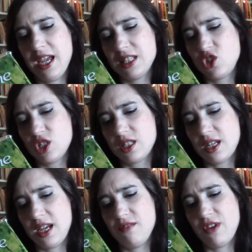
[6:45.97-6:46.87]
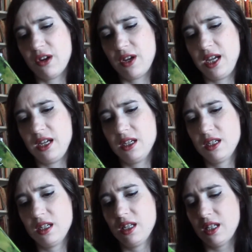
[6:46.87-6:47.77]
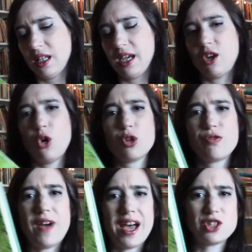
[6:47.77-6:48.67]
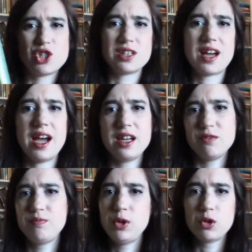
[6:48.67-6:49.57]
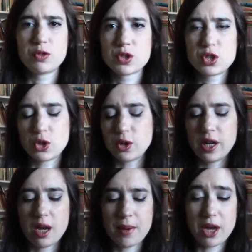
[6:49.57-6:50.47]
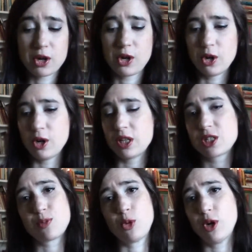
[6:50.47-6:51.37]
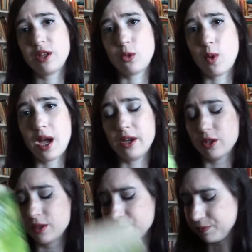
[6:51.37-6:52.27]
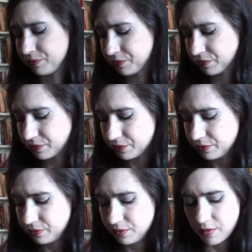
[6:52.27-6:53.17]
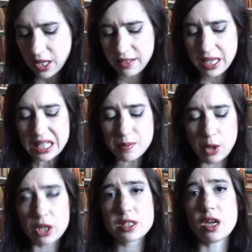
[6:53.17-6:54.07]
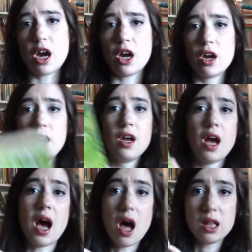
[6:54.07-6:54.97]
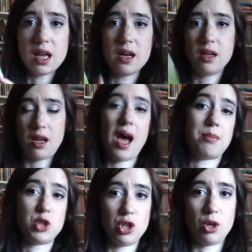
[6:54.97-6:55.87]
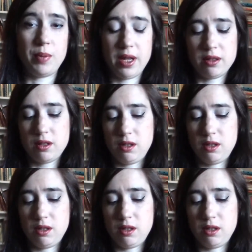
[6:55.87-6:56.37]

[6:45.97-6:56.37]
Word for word: It's just a very like old-fashioned kind of beautiful story about a girl exploring the wild. And these books are all optional, but